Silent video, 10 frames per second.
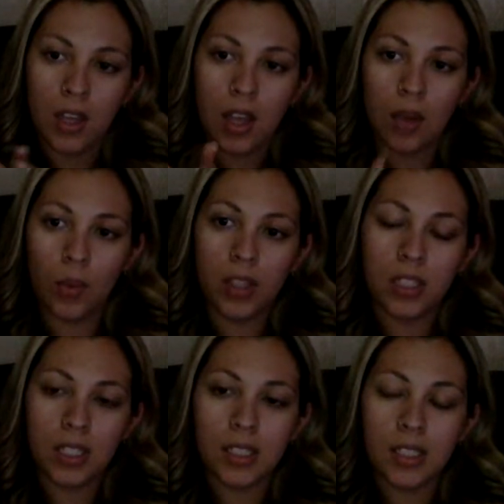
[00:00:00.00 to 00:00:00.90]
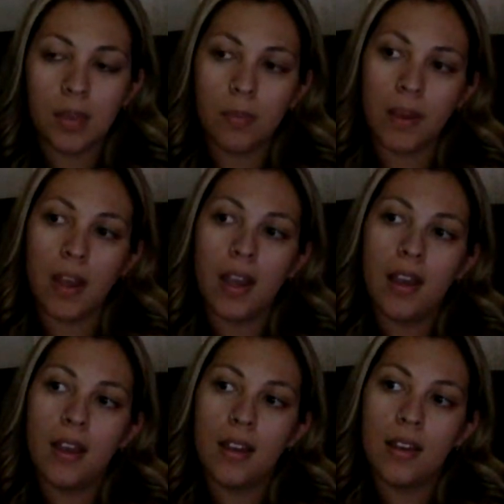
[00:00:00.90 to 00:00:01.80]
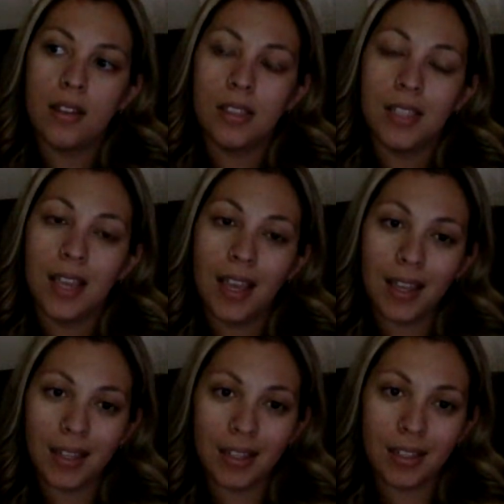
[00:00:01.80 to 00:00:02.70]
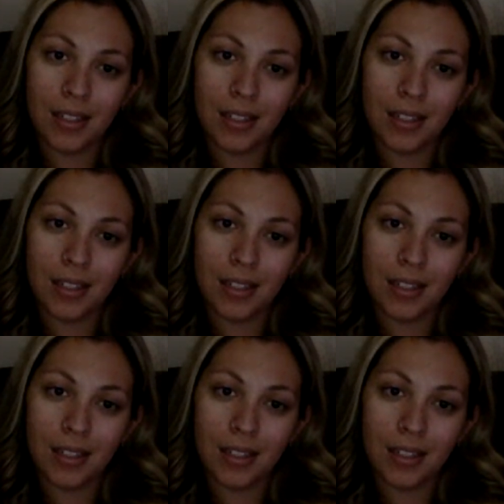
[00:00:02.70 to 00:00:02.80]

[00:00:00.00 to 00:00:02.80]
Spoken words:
I went to sleep at 10.